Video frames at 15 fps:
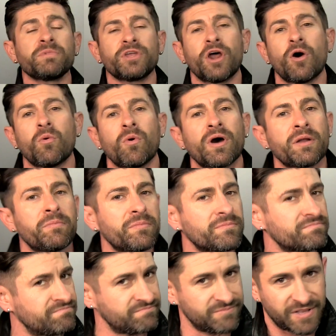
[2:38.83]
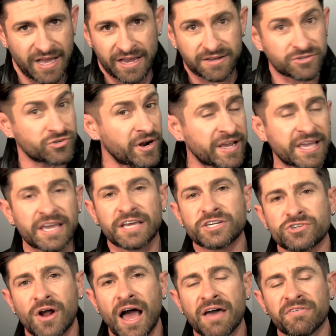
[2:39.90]
you don't want him mm, like drinking and
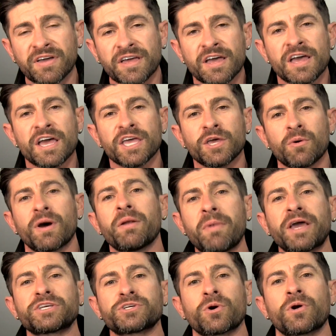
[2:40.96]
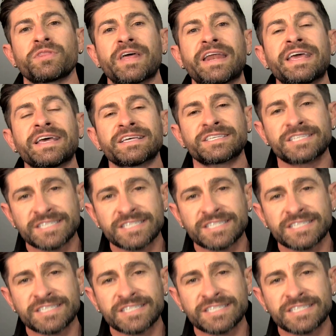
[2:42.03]
driving, you want to make sure that he is